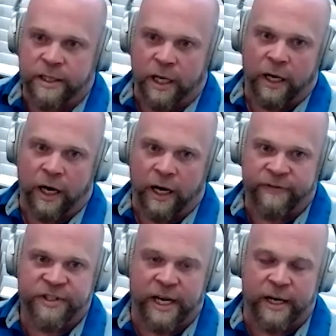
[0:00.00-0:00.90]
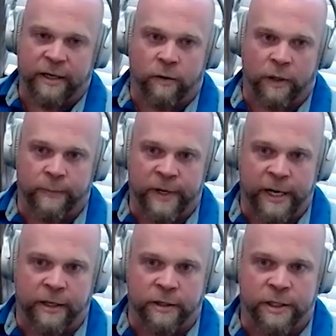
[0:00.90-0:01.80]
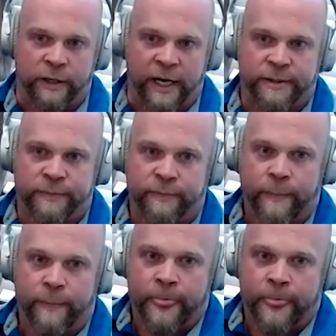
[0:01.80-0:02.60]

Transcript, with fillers: It's offsetting or eliminating your stress.